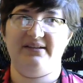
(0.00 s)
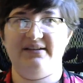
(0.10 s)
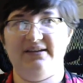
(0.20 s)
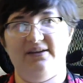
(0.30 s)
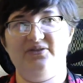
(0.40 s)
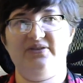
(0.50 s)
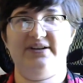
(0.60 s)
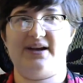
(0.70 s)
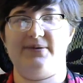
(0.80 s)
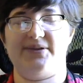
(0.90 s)
Usually
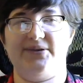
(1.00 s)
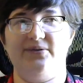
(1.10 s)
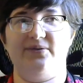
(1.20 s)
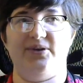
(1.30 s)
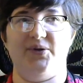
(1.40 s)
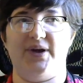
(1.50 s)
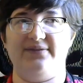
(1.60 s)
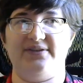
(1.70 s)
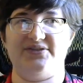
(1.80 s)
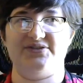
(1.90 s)
not with Google. You have
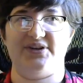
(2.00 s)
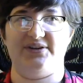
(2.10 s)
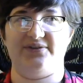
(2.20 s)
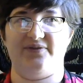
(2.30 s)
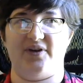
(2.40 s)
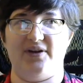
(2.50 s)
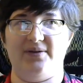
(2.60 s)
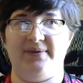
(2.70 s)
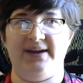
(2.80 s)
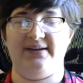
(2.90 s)
to start
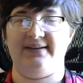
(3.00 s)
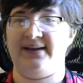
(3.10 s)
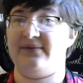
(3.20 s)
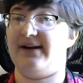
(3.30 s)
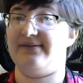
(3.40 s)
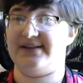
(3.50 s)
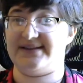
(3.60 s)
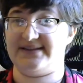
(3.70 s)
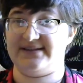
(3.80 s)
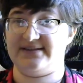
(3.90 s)
following like
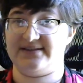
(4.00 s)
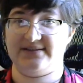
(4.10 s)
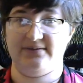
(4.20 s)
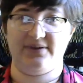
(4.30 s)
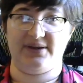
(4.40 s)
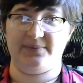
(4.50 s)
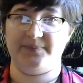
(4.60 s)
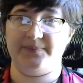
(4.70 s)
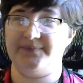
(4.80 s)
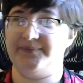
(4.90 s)
references to
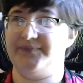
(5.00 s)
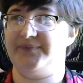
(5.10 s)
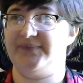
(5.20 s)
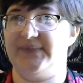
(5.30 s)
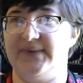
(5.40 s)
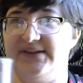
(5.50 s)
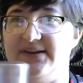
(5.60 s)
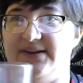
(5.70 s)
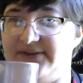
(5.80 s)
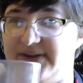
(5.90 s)
them
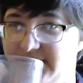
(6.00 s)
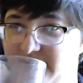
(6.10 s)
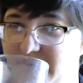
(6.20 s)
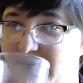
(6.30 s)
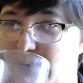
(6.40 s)
until you find them.